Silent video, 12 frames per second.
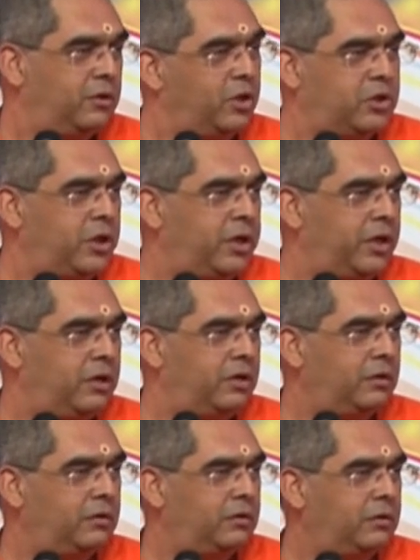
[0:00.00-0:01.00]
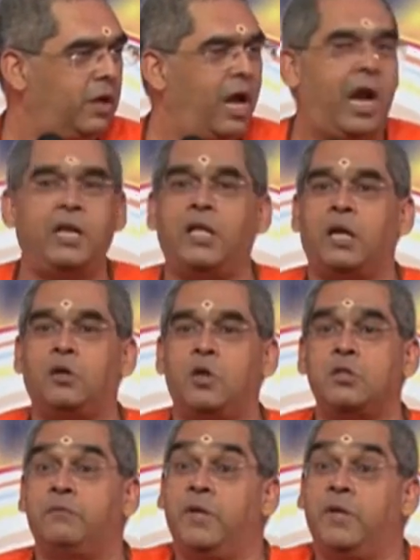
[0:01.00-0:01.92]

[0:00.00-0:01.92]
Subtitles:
Isn't it? And that also,